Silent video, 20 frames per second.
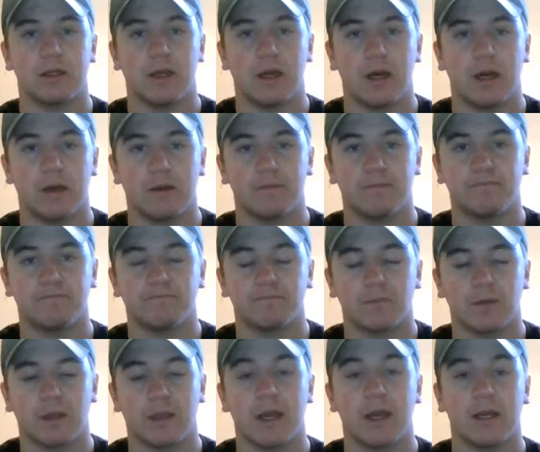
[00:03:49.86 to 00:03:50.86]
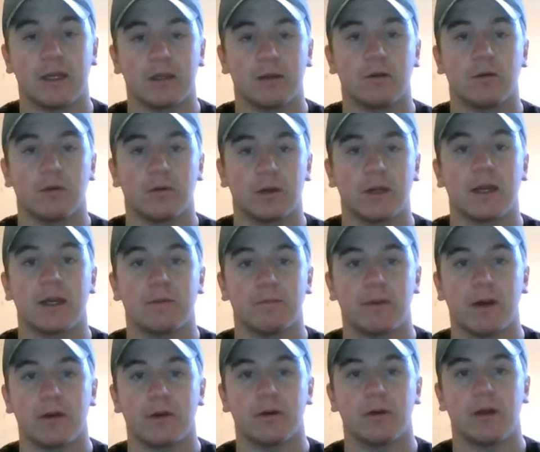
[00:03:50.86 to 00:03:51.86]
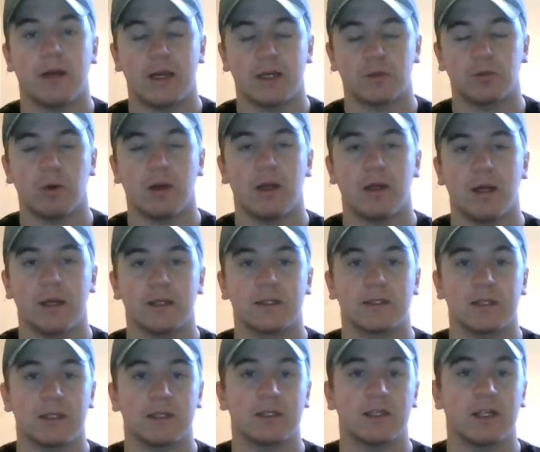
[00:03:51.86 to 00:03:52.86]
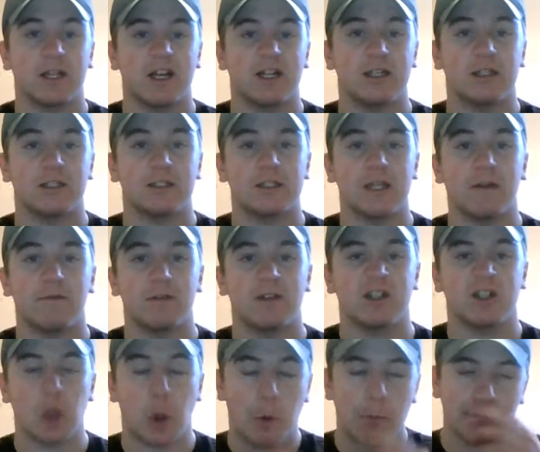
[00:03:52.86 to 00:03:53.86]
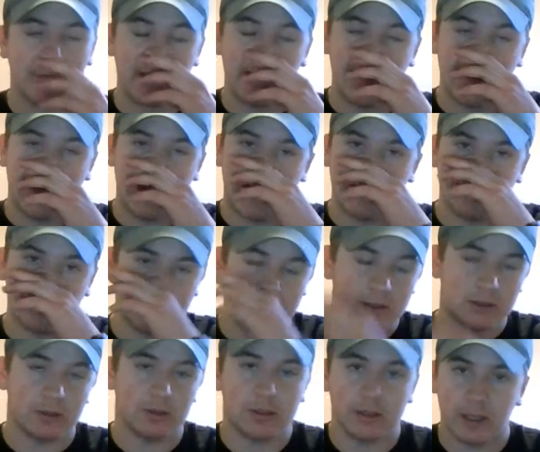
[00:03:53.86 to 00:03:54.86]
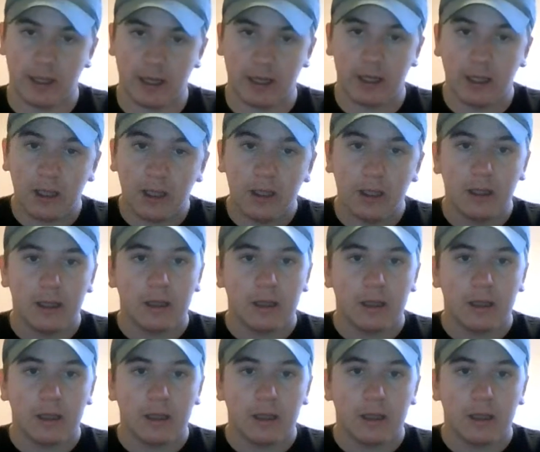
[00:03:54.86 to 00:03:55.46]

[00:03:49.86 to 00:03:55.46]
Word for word: um, getting getting better as well as since the 1970s up until today,